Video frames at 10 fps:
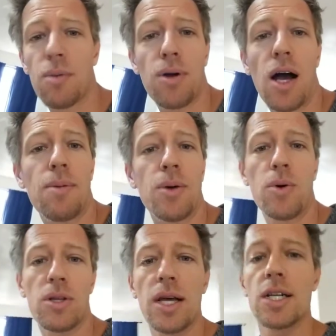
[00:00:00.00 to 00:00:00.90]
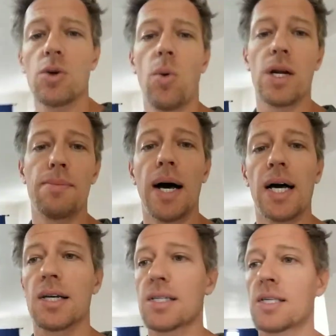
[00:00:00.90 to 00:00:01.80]
probably worth like 20
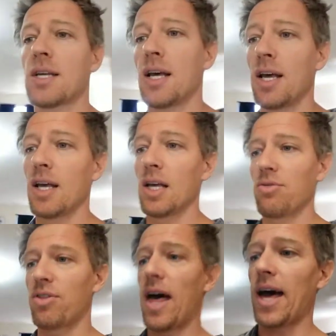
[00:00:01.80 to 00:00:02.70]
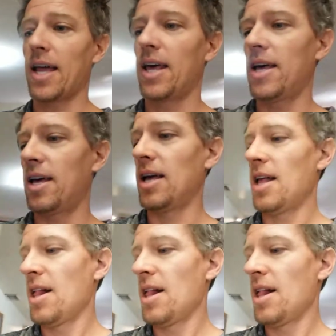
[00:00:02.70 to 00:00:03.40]
bucks, if that.